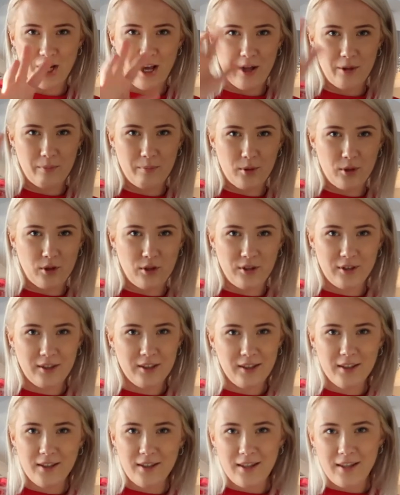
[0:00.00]
it, I'll put
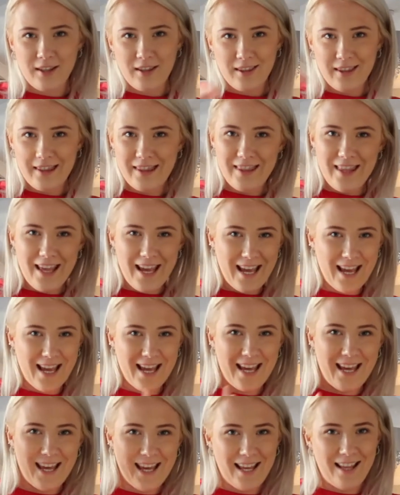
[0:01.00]

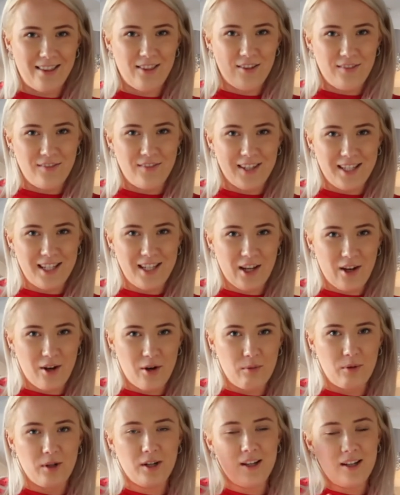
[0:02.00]
here the
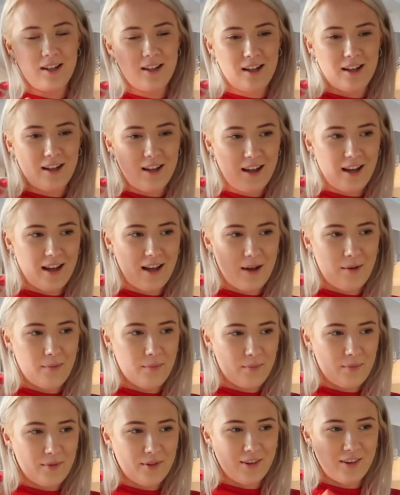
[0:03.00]
video
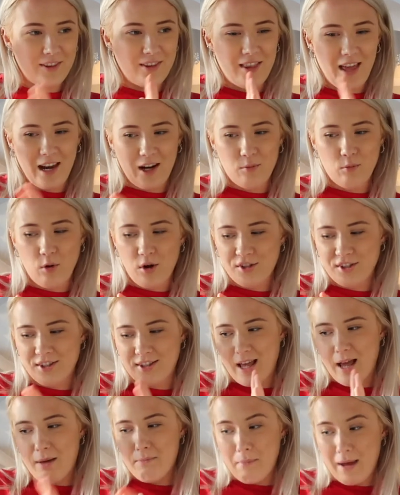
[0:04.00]
that it was
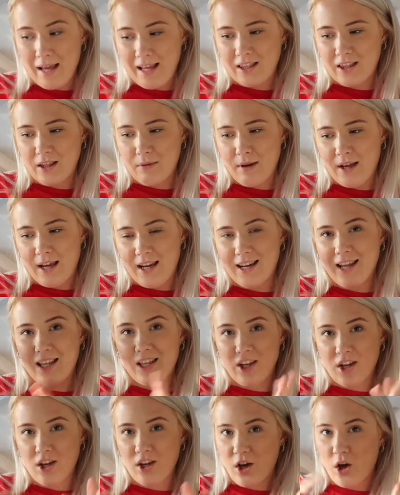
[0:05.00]
that I made them in, and
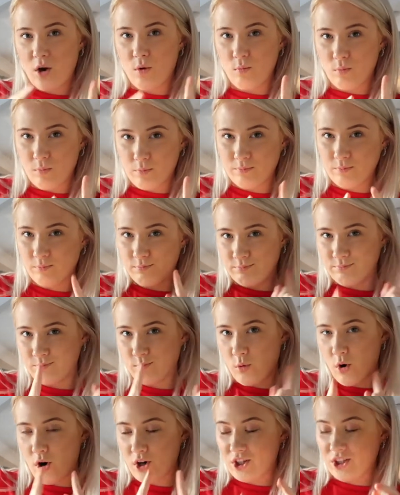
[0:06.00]
you can go and
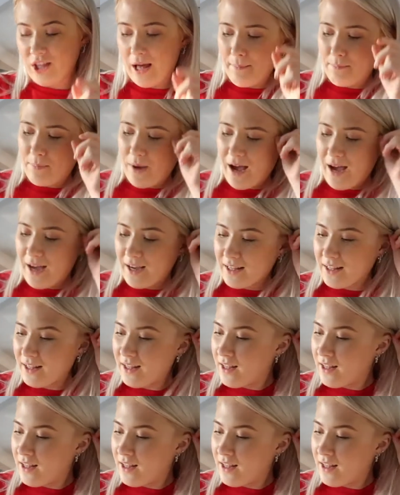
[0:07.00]
watch that back.